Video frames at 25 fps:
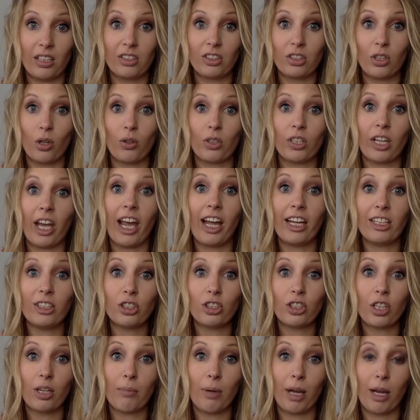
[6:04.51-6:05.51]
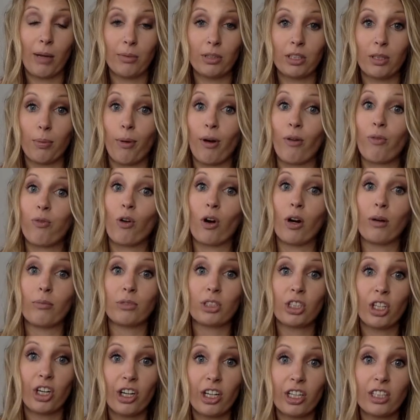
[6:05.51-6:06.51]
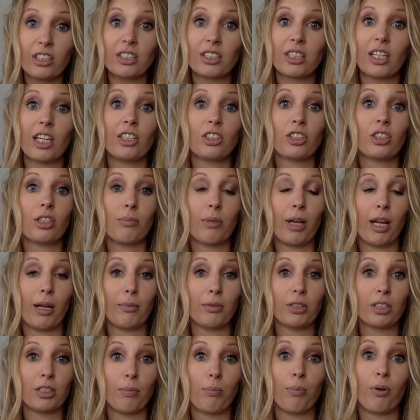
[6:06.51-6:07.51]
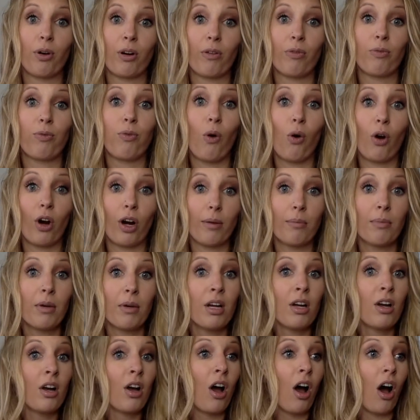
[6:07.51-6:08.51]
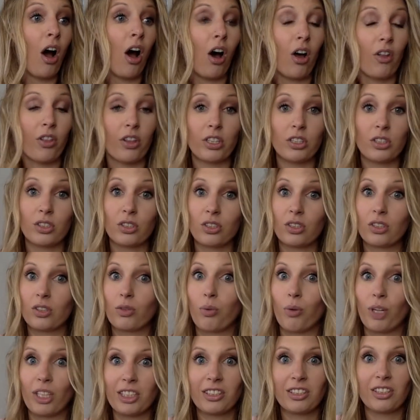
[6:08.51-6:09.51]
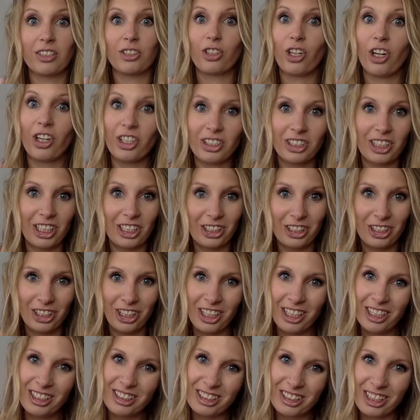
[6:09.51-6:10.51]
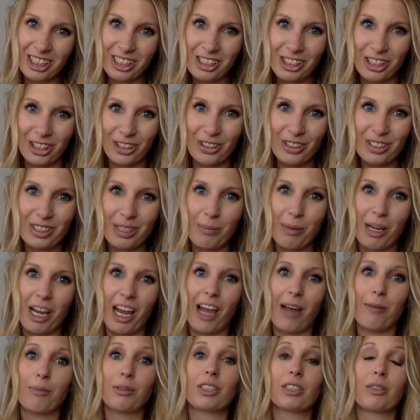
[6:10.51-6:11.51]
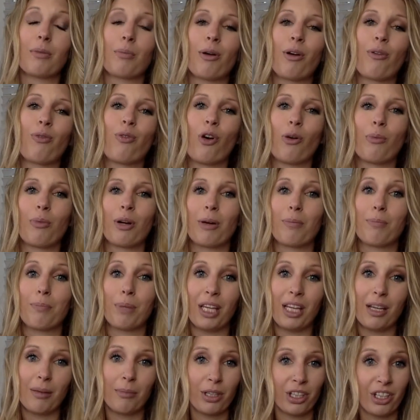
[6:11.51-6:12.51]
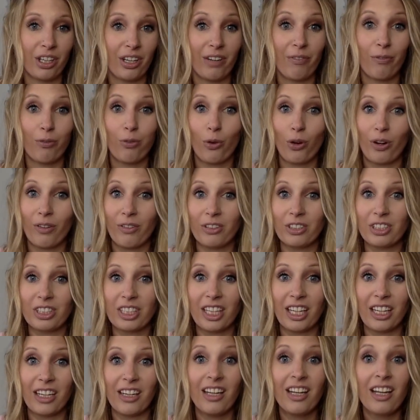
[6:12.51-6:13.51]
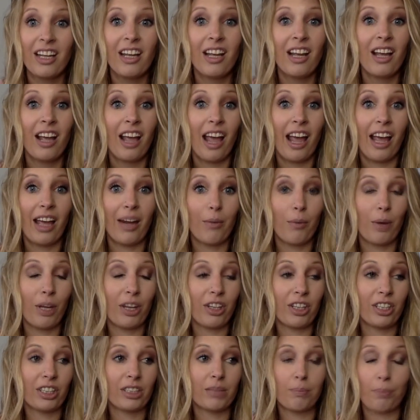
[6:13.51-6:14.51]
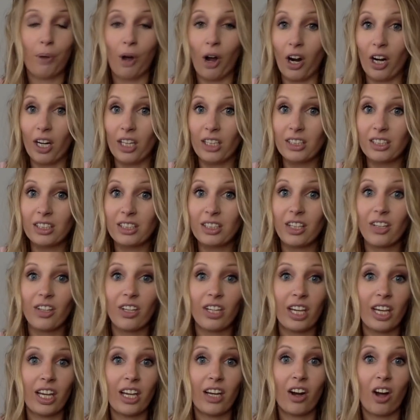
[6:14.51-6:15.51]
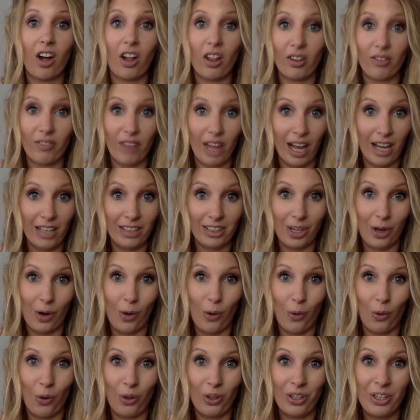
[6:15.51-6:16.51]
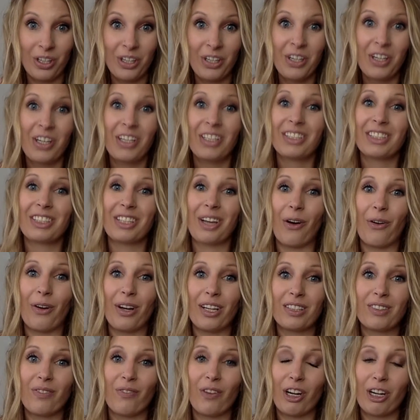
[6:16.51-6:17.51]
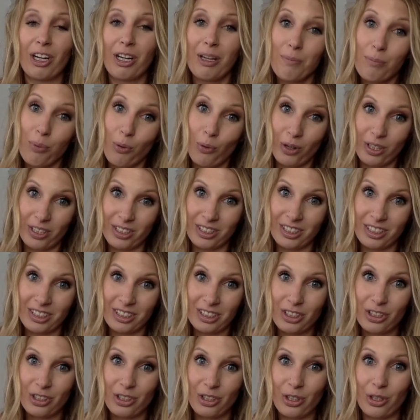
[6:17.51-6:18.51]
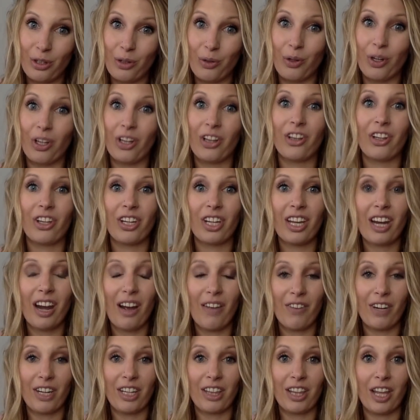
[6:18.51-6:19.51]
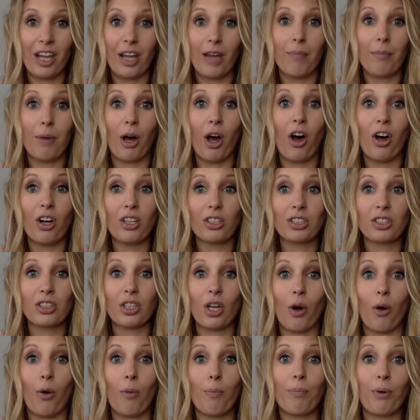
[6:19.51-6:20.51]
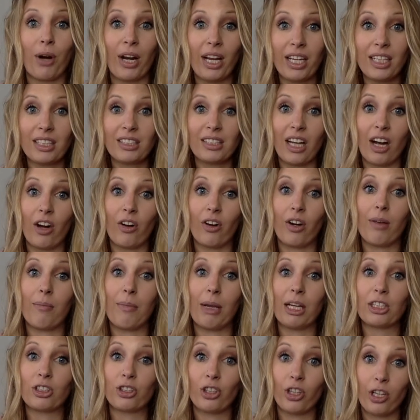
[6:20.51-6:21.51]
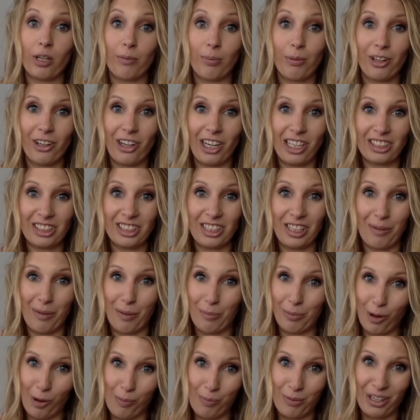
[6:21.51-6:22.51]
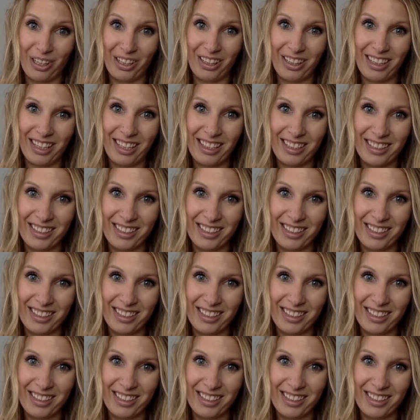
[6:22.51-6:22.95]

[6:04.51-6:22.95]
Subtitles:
So can she be able to perform turns? Can she be able to perform all the twists and turns that she needs to do to be able to perform her beam, her floor routine, and whether it's bars, looking at all of that as a whole. So it's very important to look at everything, but also break it down and make sure you're progressing them appropriately.